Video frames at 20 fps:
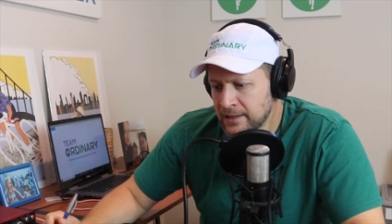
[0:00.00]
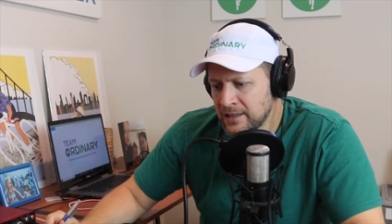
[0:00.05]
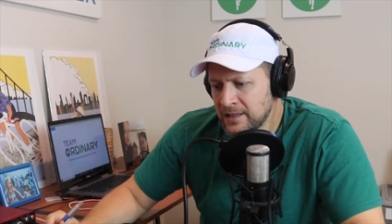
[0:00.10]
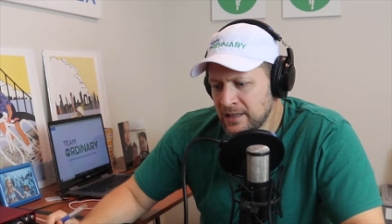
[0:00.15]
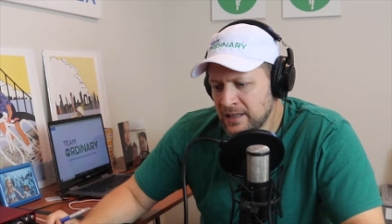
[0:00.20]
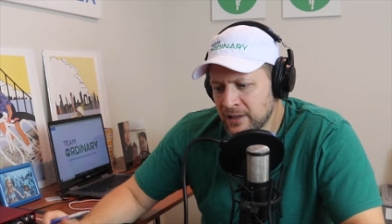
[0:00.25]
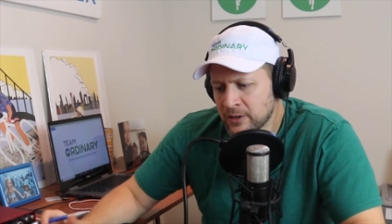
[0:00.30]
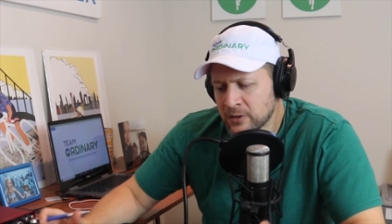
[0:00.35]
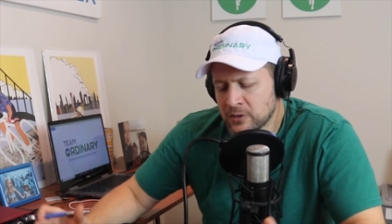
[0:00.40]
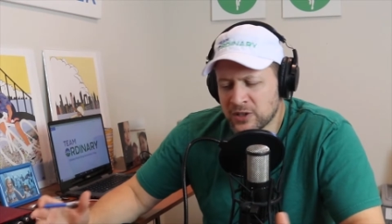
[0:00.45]

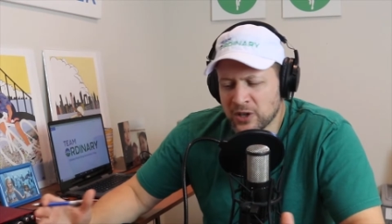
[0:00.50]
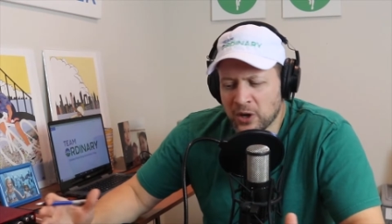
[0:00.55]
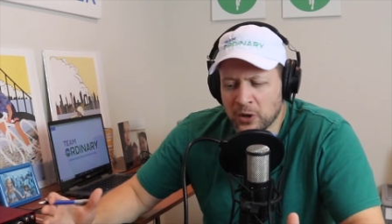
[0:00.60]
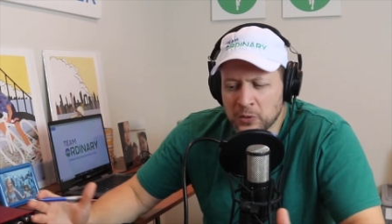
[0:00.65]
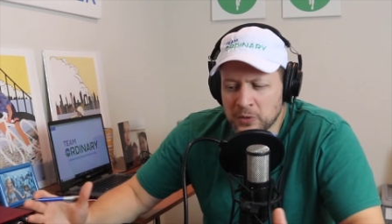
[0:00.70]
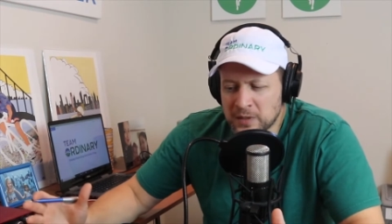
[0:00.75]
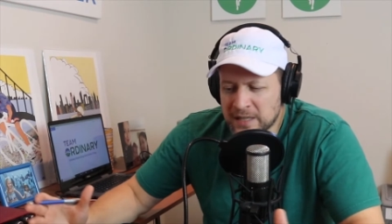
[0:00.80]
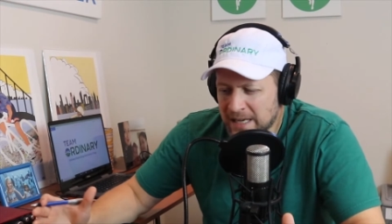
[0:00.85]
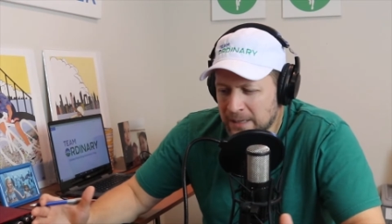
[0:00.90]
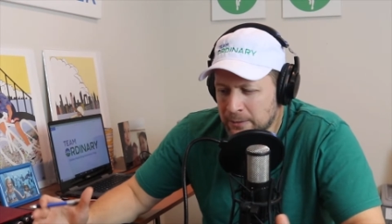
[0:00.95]
you know,
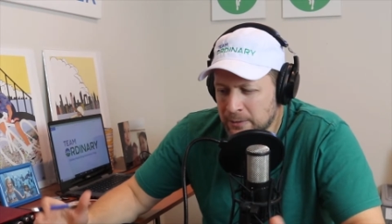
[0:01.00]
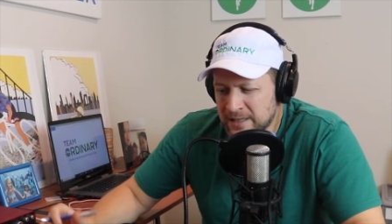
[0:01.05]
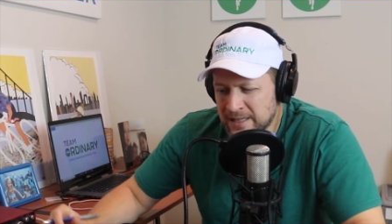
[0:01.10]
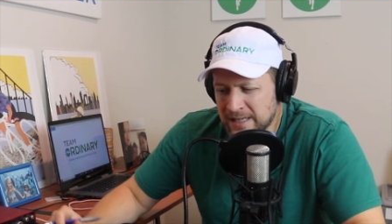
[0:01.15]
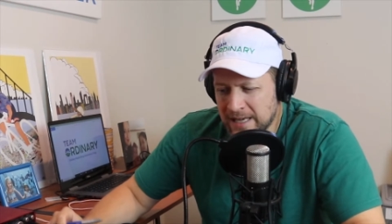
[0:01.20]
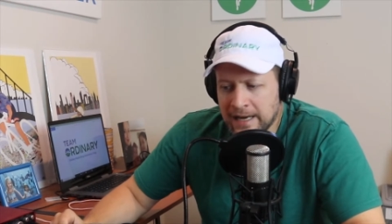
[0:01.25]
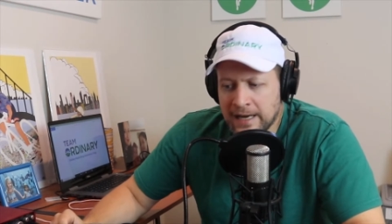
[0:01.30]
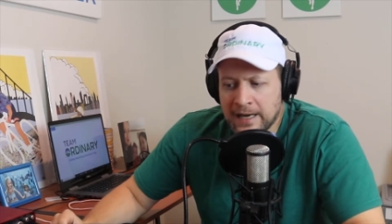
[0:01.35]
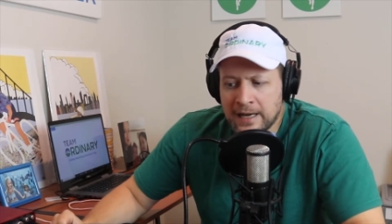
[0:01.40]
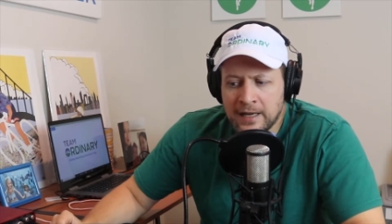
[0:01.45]
zones, I would
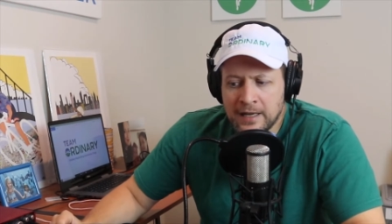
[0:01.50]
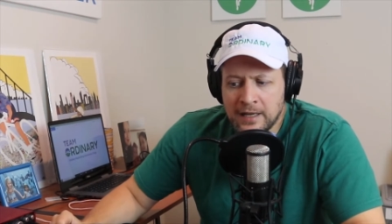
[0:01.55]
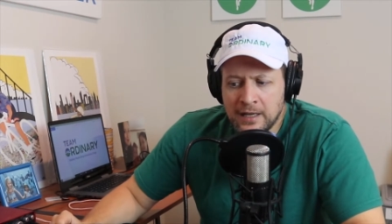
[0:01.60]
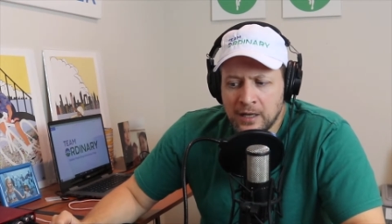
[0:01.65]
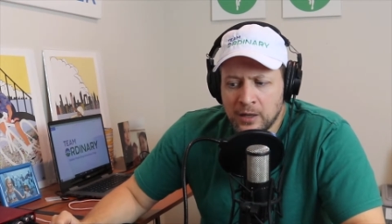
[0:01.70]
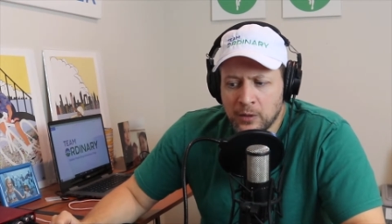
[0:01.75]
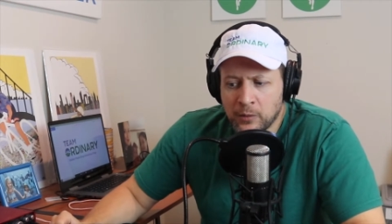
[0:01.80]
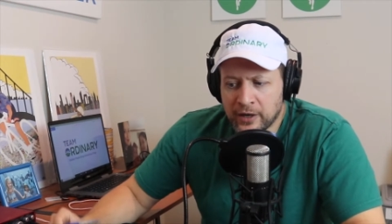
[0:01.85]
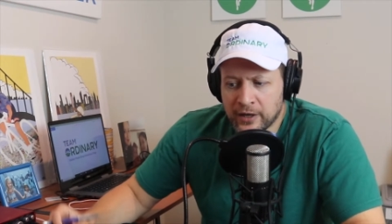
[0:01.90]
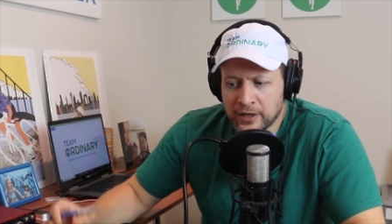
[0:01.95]
say,
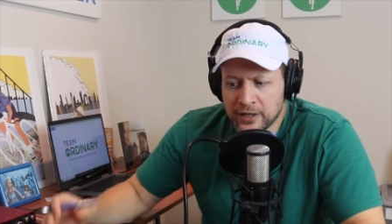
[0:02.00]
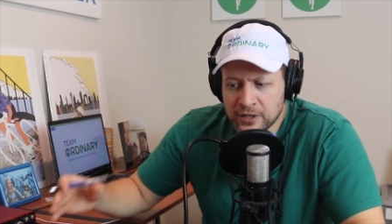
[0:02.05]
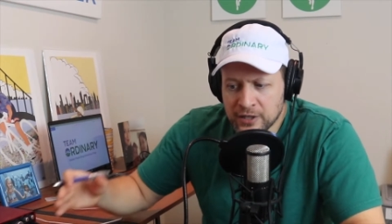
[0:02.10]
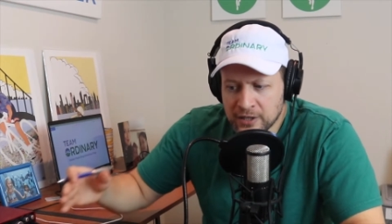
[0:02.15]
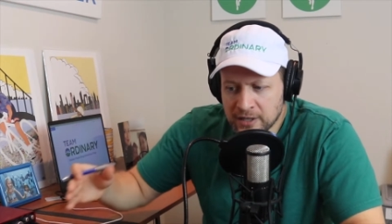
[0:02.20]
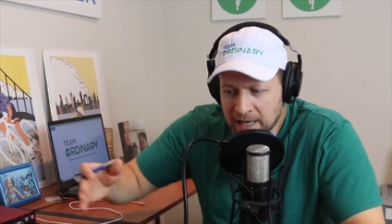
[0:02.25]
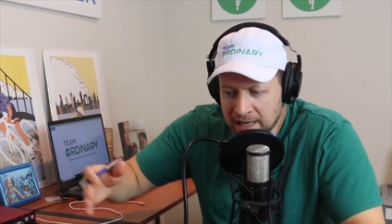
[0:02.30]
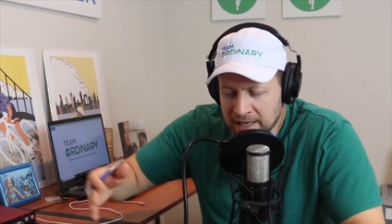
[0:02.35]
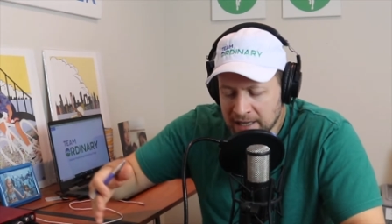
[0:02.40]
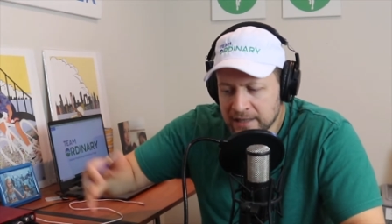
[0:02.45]
where you
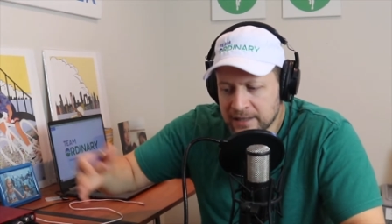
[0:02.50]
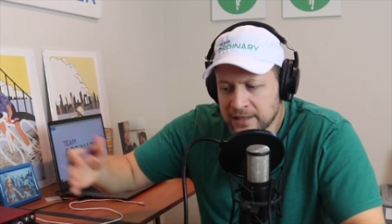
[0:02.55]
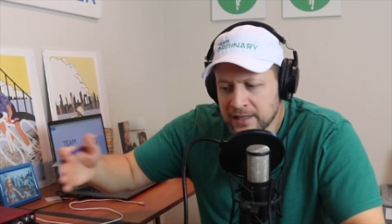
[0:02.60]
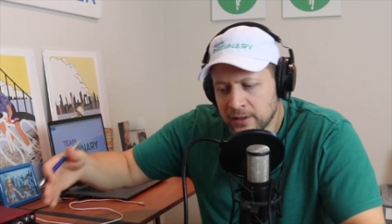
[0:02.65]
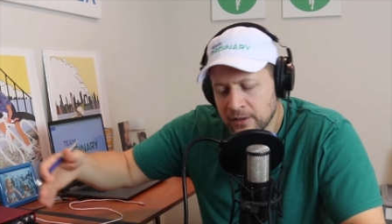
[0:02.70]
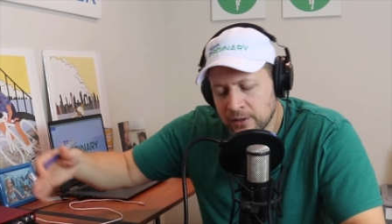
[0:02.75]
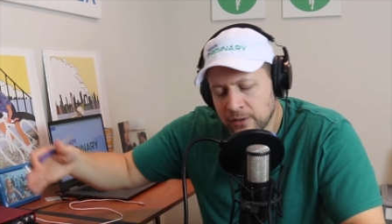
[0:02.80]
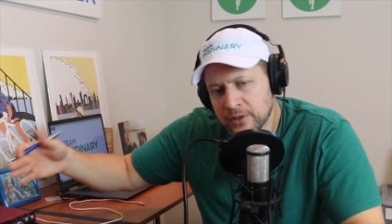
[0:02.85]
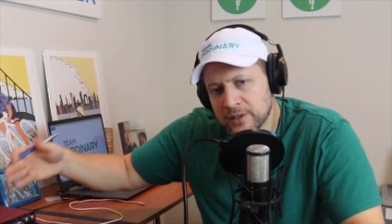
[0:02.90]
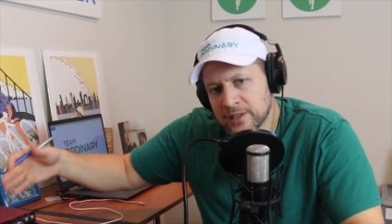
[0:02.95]
just kind of
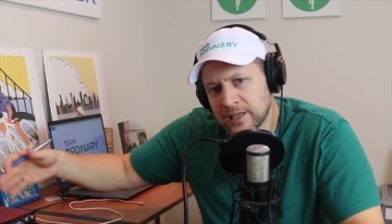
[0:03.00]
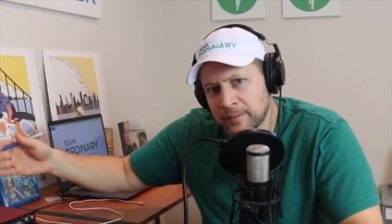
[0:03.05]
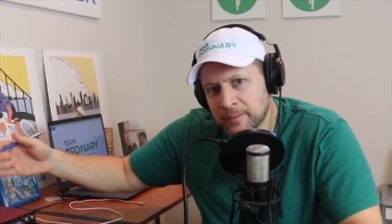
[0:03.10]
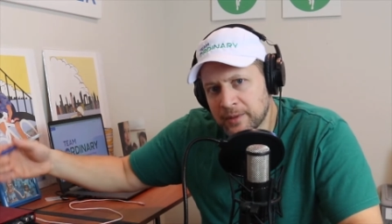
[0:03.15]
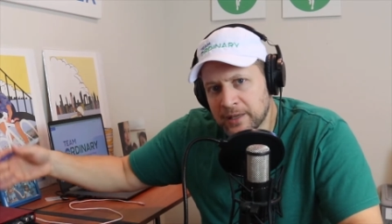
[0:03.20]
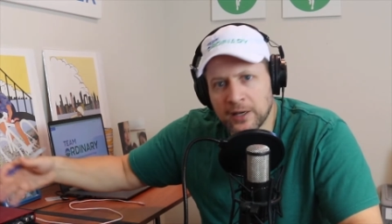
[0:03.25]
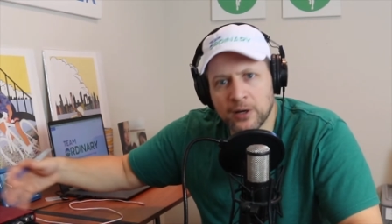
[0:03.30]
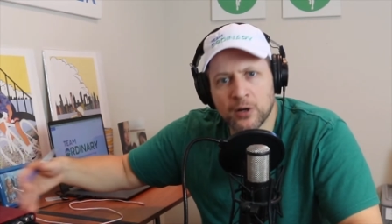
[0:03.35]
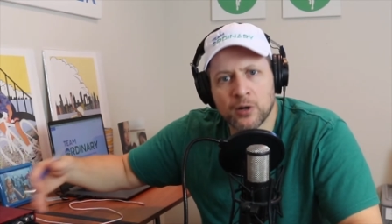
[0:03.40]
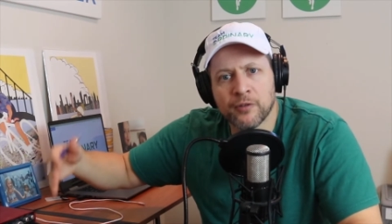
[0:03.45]
continue to do the same
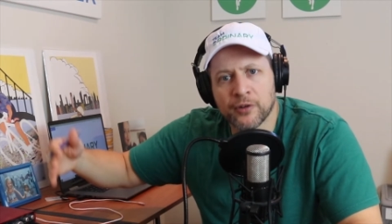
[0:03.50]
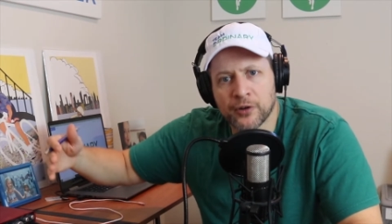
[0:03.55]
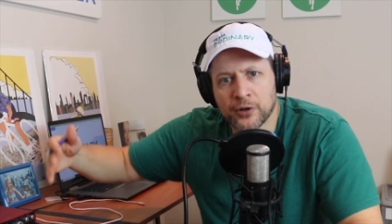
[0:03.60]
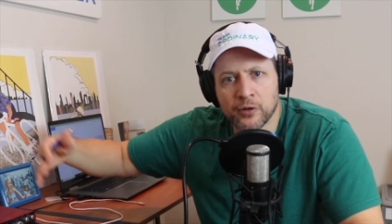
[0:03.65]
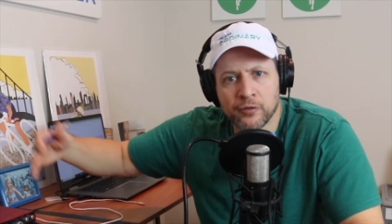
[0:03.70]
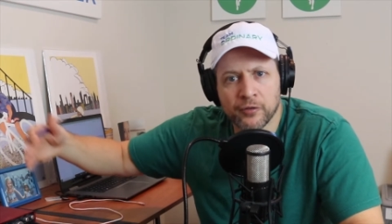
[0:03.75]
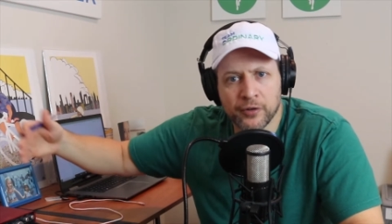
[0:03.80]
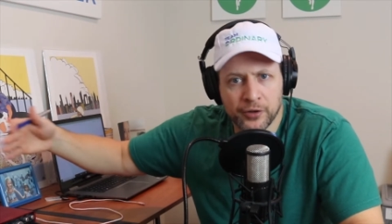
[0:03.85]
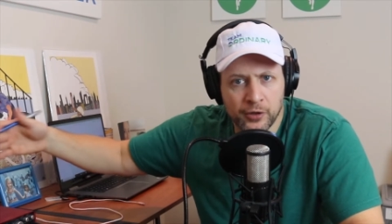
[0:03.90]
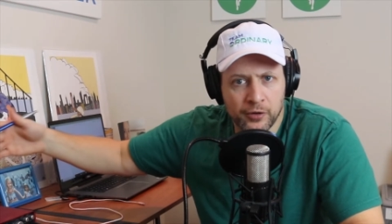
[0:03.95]
thing over and
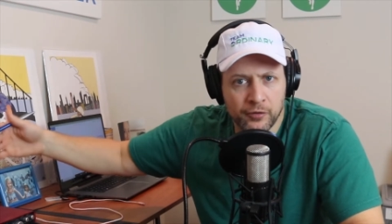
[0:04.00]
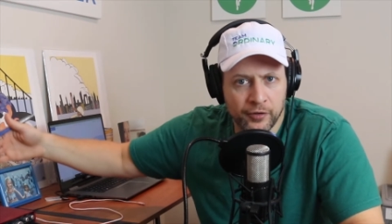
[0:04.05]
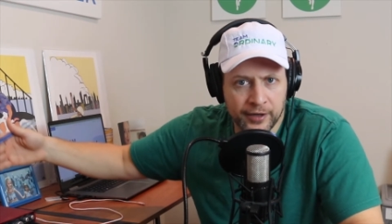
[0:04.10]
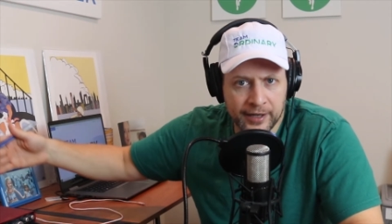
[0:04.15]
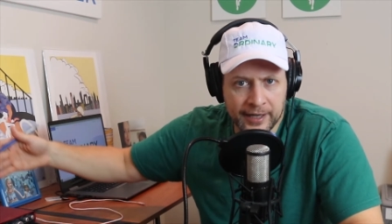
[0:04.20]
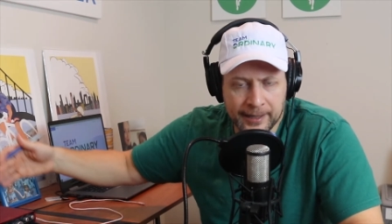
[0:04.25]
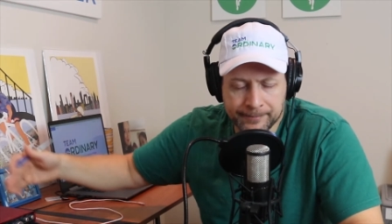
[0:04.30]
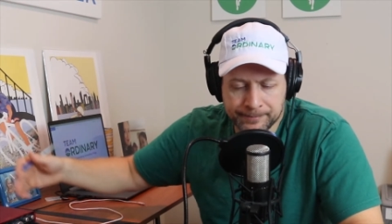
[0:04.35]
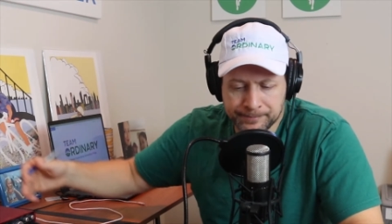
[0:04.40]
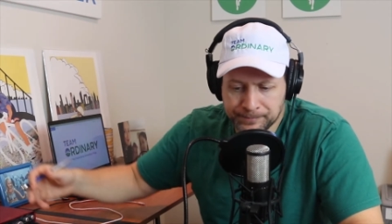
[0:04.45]
over and over
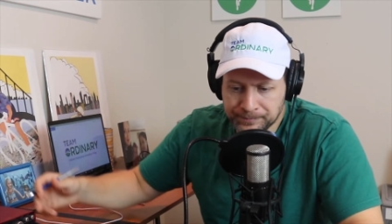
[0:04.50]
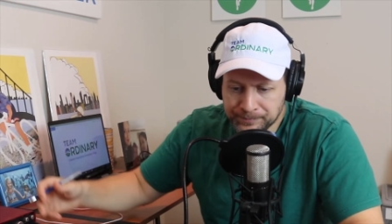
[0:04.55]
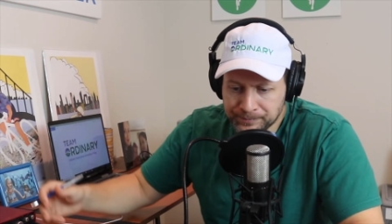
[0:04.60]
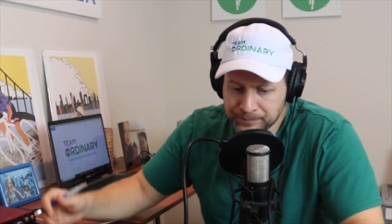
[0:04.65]
again.